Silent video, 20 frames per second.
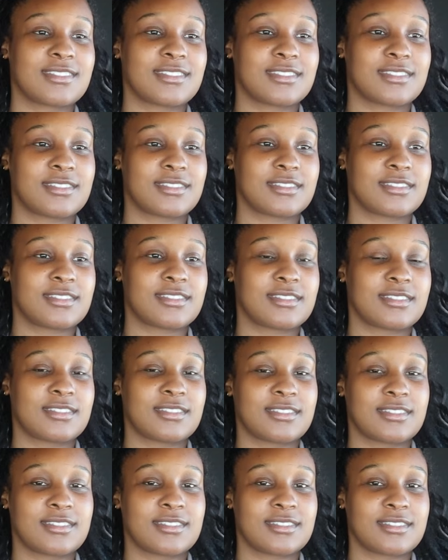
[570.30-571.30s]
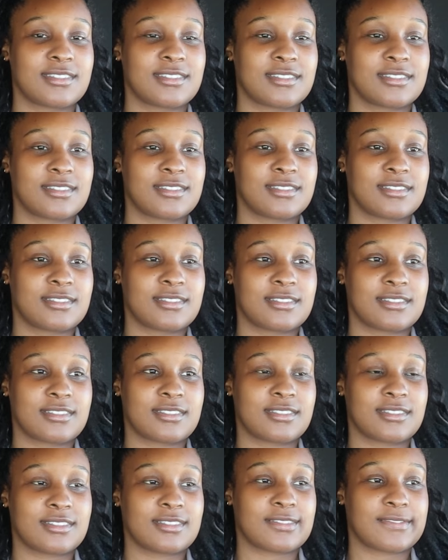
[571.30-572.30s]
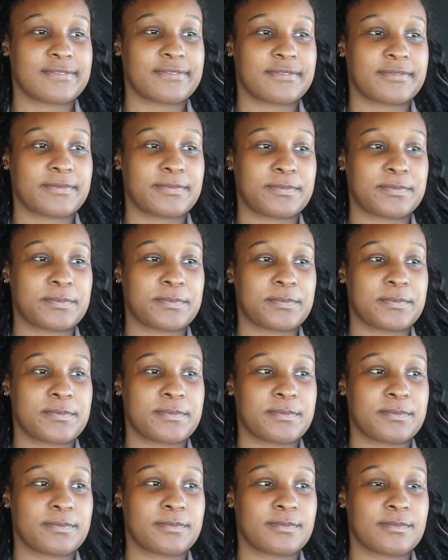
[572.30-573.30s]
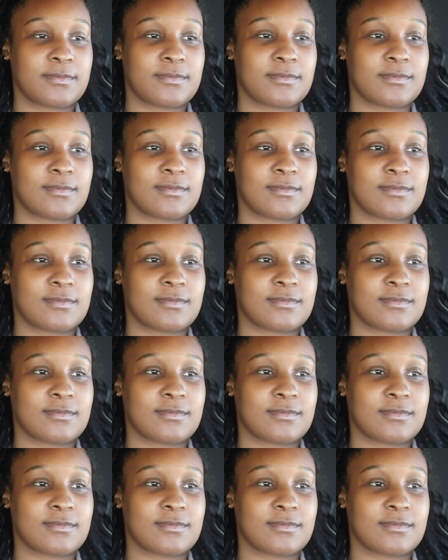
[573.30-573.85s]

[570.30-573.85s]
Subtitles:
(not speaking)